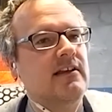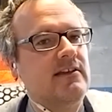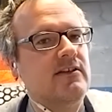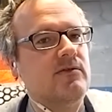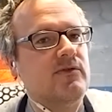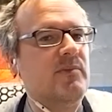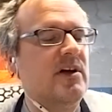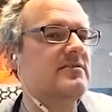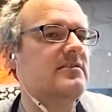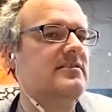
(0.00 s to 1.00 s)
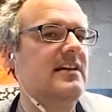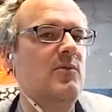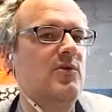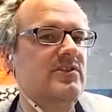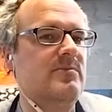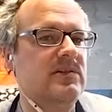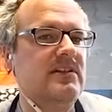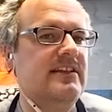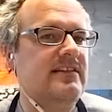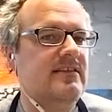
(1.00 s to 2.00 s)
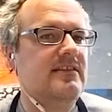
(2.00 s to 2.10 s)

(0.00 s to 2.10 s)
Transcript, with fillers: you know the puzzle is almost complete